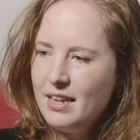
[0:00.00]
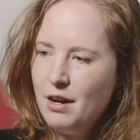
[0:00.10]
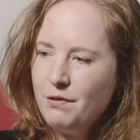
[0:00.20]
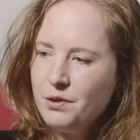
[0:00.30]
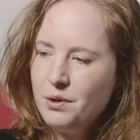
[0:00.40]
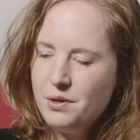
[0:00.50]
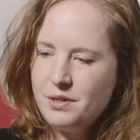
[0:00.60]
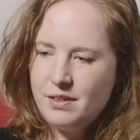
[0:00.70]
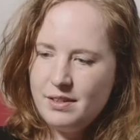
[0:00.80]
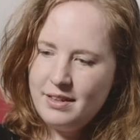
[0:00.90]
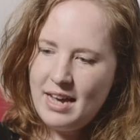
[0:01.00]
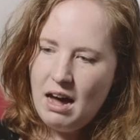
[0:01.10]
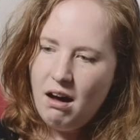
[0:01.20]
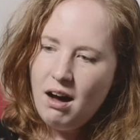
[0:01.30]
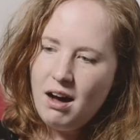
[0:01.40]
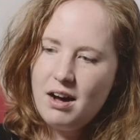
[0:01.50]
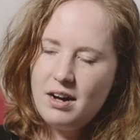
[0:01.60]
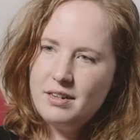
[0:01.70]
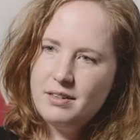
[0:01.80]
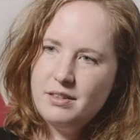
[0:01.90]
Of course, there
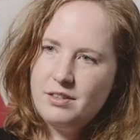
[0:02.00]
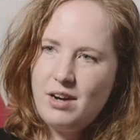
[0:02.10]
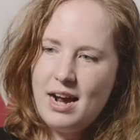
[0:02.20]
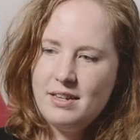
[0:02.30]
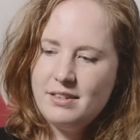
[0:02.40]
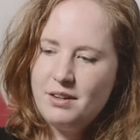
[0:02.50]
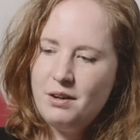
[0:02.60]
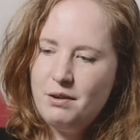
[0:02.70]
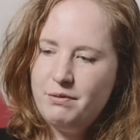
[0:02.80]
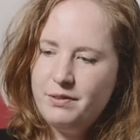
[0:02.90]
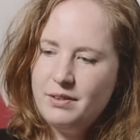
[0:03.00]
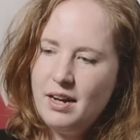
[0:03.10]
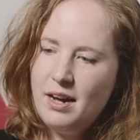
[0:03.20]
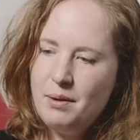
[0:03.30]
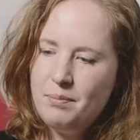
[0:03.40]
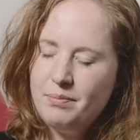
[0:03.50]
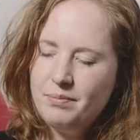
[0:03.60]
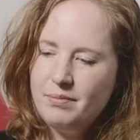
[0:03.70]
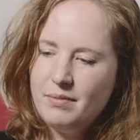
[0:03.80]
are strands of um,